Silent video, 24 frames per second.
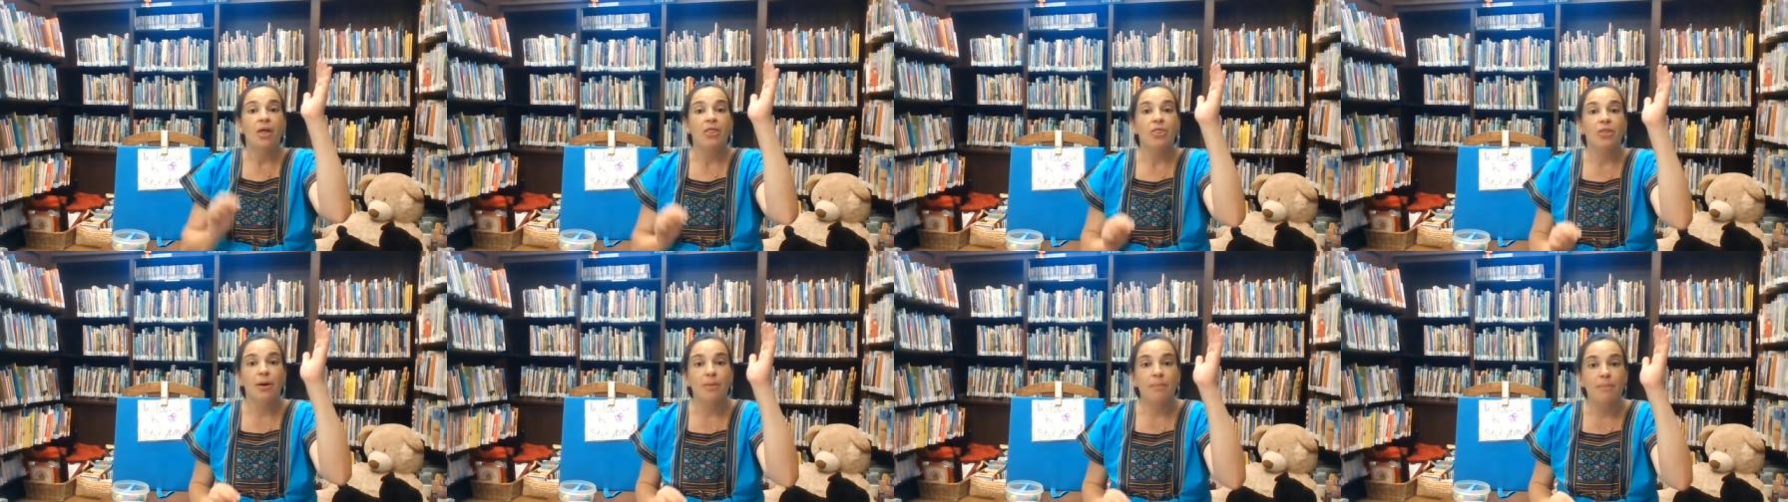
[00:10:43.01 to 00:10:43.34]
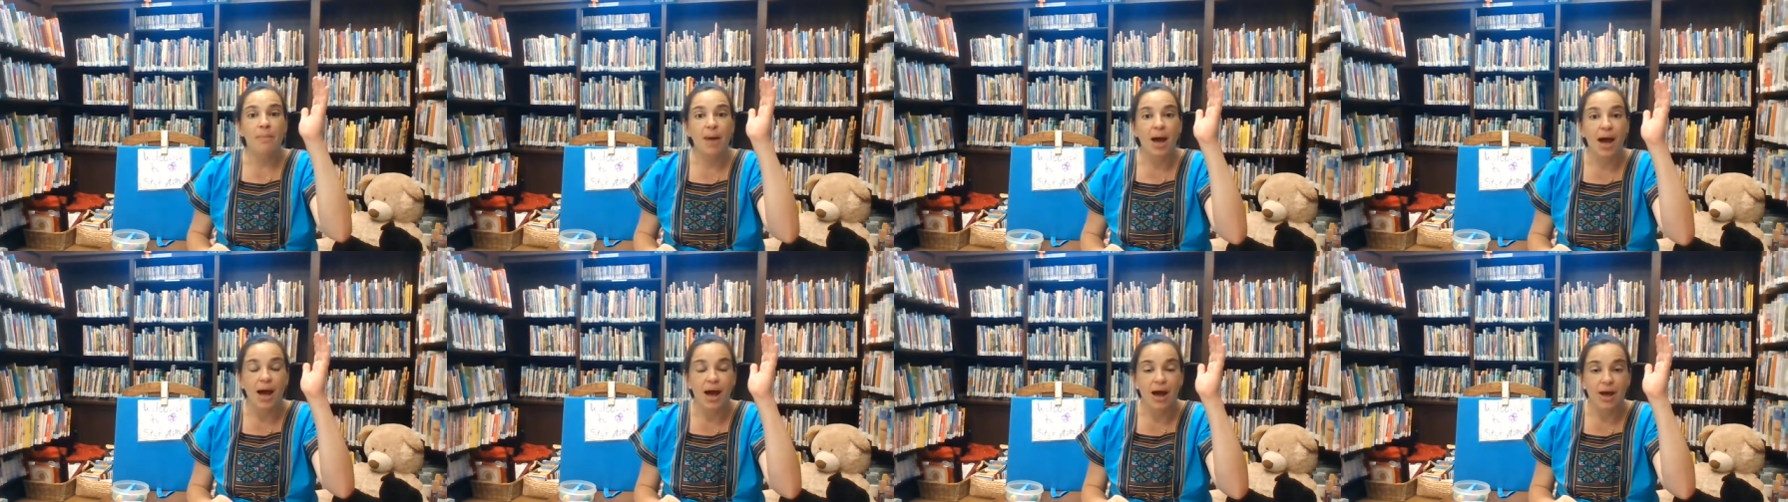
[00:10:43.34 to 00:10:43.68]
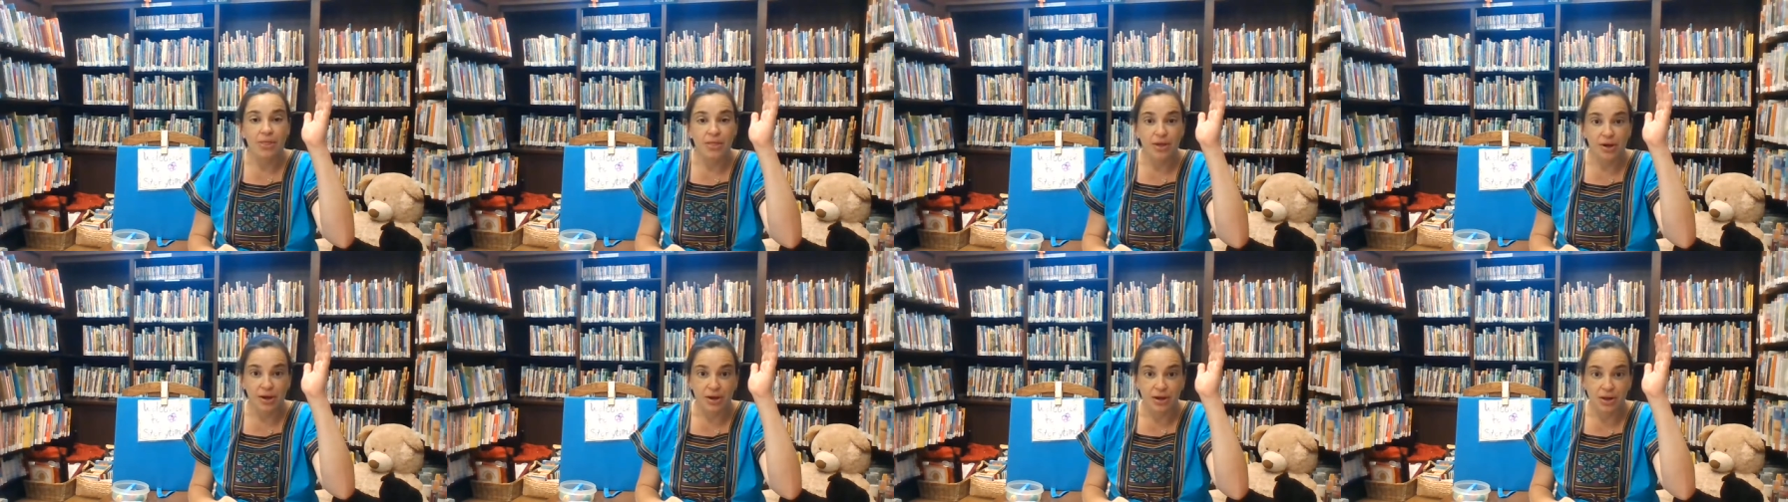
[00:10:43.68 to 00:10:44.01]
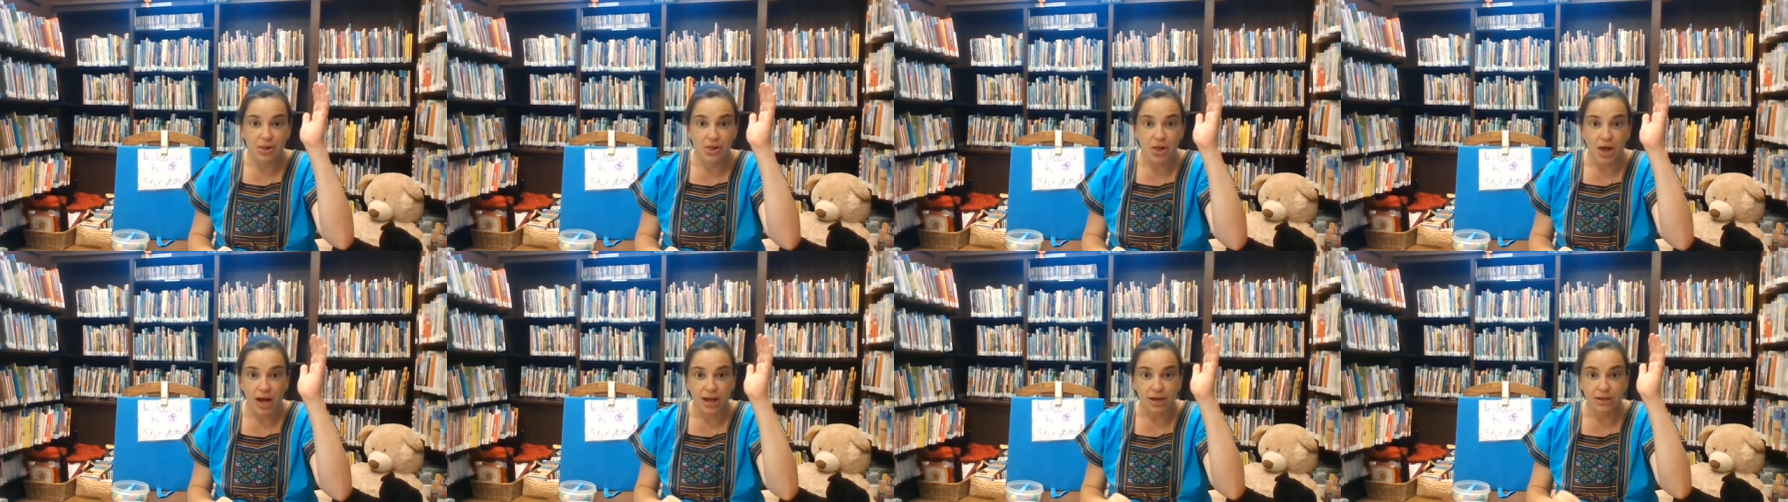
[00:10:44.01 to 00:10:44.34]
The, the
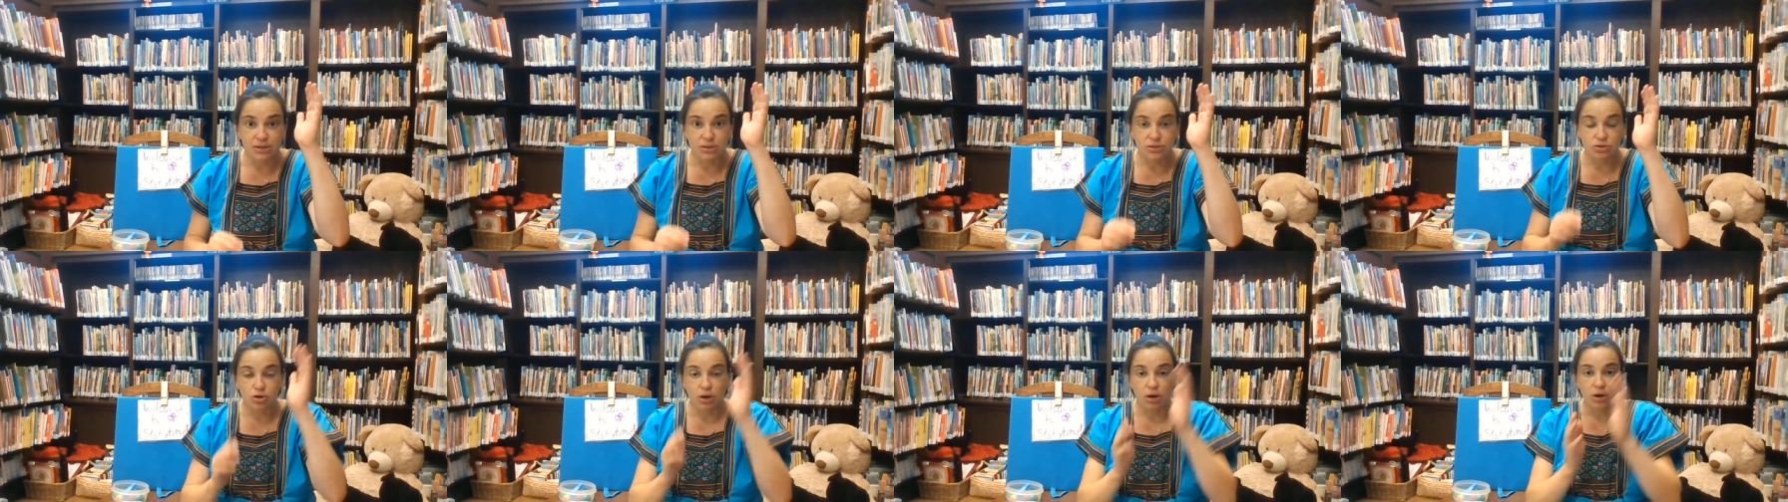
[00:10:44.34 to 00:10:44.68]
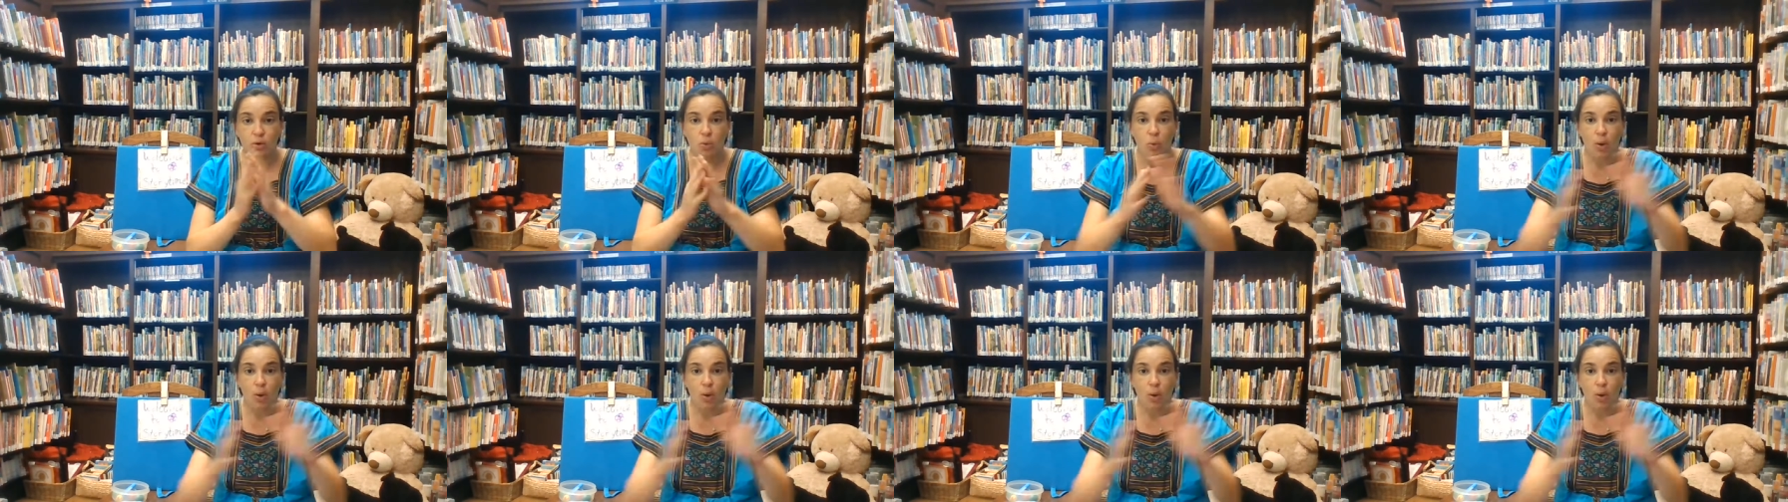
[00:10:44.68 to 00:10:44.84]
clock struck